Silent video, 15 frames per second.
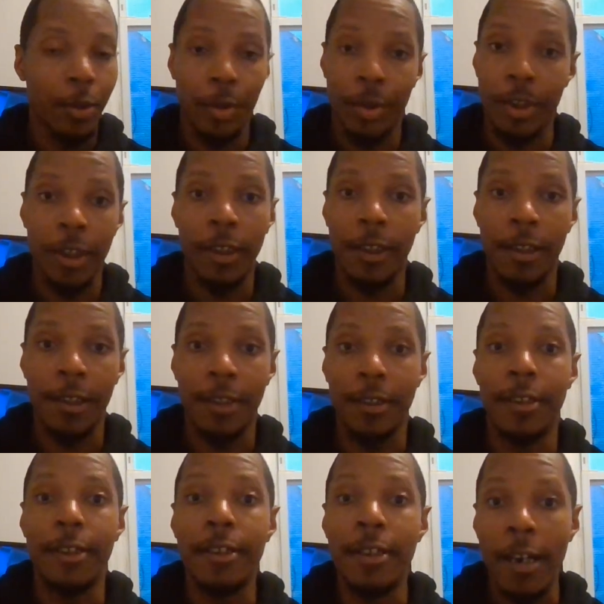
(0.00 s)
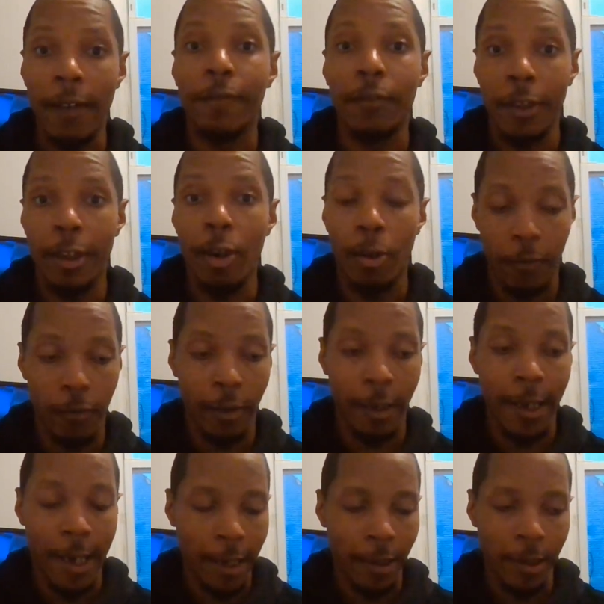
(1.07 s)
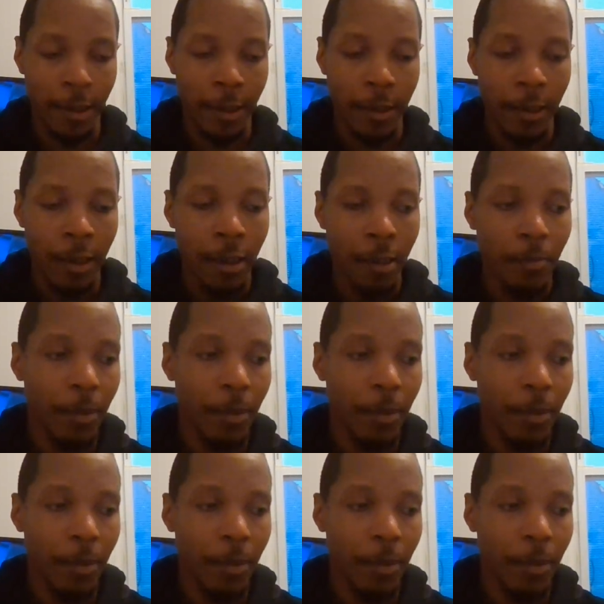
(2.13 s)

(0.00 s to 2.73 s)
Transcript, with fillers: She is definitely overreacting.